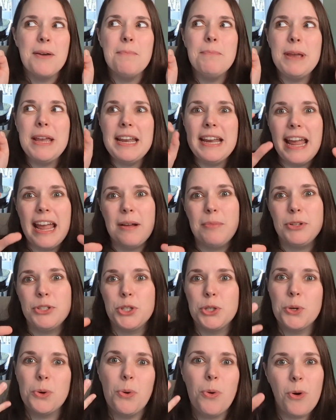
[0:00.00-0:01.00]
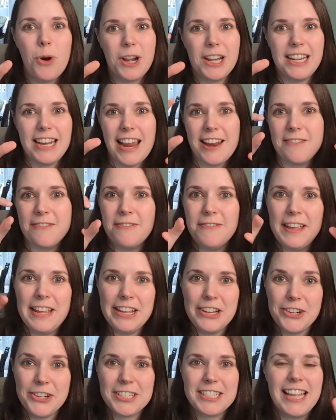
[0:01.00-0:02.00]
Being able to coordinate
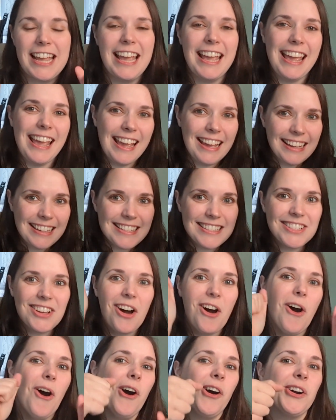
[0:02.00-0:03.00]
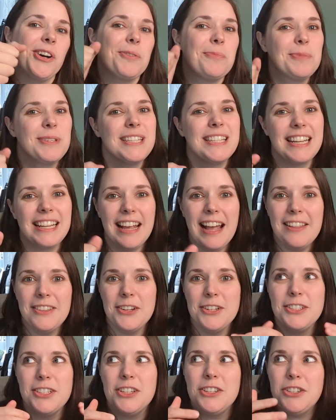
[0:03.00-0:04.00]
fingers, hands, arms
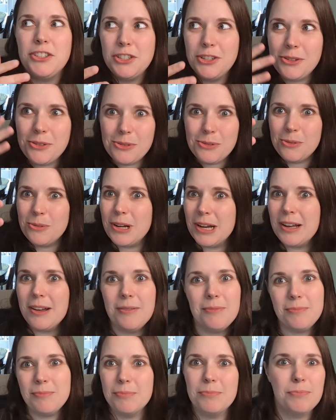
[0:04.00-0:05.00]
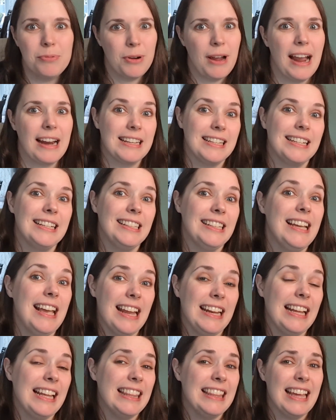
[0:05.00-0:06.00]
together to do practically
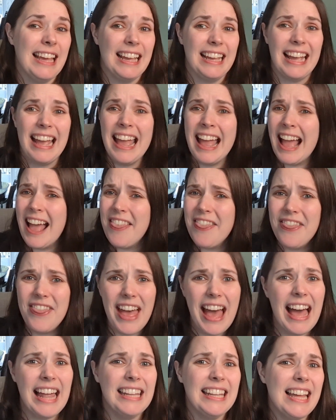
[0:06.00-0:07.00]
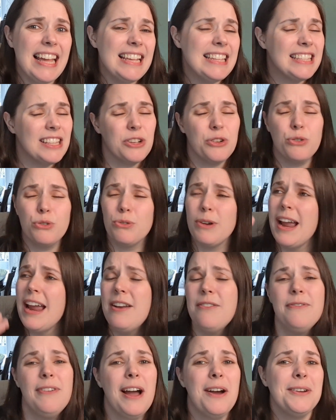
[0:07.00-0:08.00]
anything. That lays the
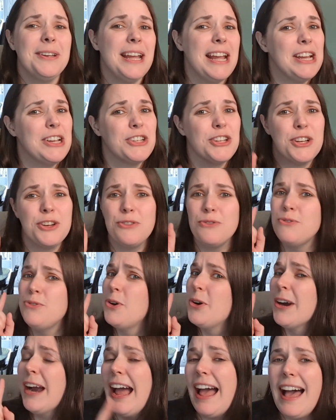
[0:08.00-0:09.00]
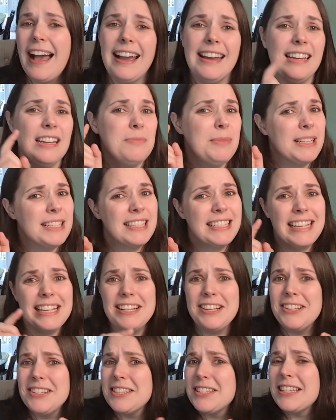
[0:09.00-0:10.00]
great foundation for academic
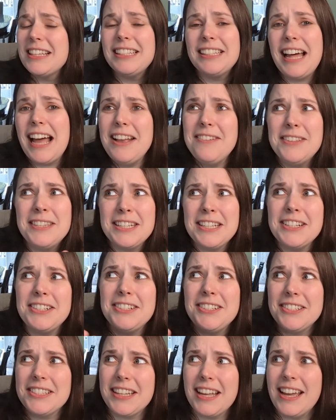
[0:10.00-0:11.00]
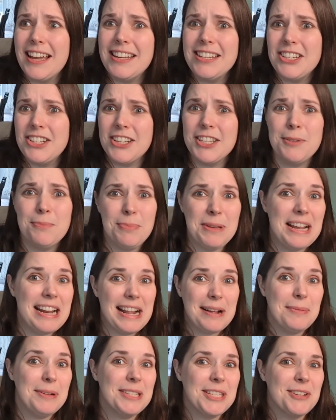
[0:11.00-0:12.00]
skills, life skills, and just being
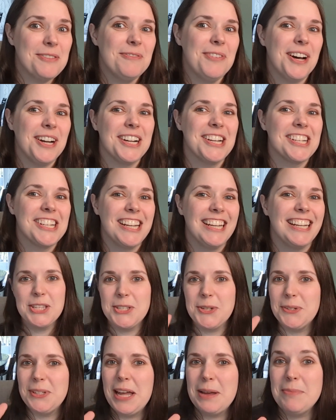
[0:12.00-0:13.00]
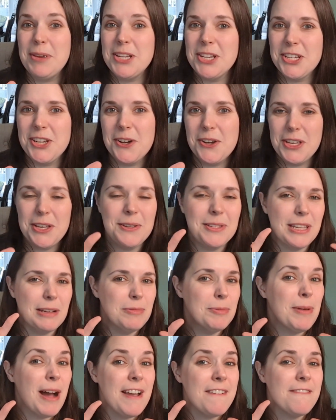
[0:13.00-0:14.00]
able to function. So let me show you some
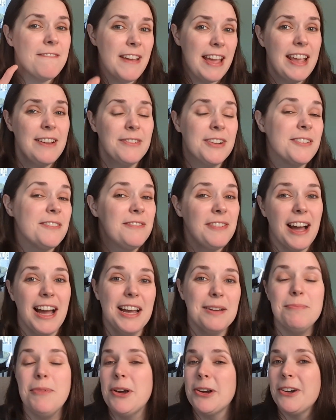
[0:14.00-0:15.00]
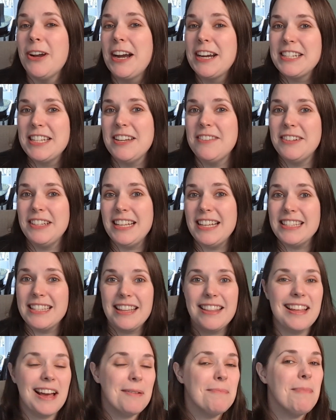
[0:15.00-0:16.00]
of my favorite fine motor activities
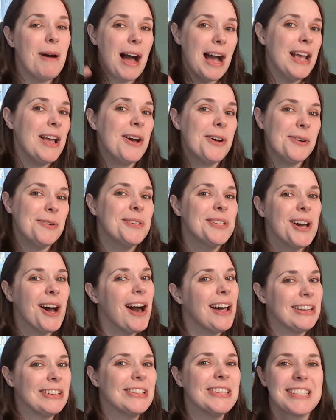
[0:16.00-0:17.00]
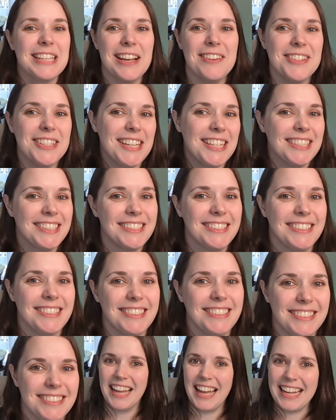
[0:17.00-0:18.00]
that my own toddlers have done.
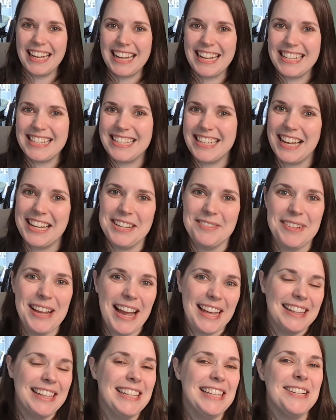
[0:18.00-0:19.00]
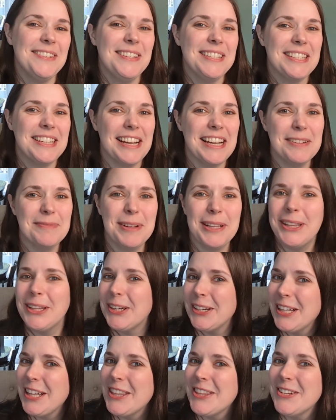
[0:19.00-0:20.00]
Hi guys, I am Kathleen Lewis. I am a
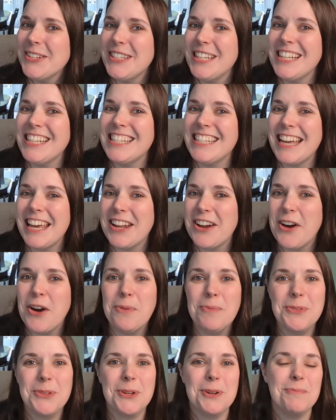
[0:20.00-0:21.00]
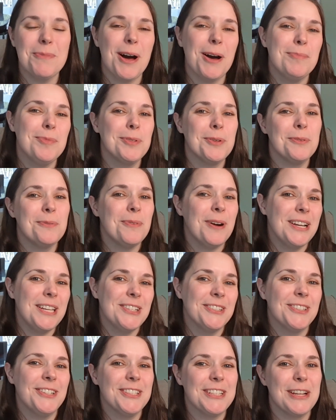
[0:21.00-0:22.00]
learning enthusiast and a homeschool mom to a
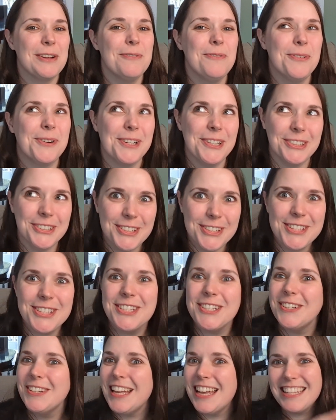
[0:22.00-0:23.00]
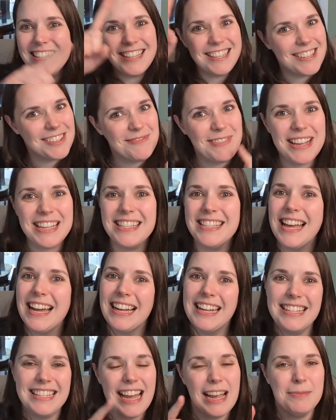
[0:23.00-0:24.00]
1-year-old and a 4-year-old. So yes, this is my
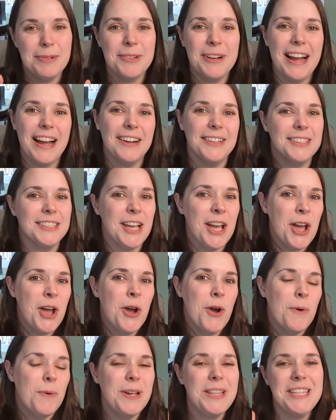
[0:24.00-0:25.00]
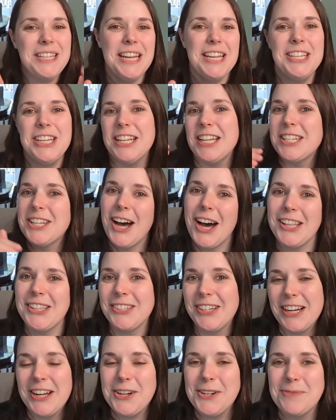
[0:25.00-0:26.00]
second time around with teaching a
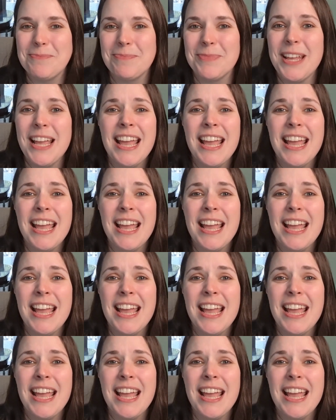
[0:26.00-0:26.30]
toddler at home.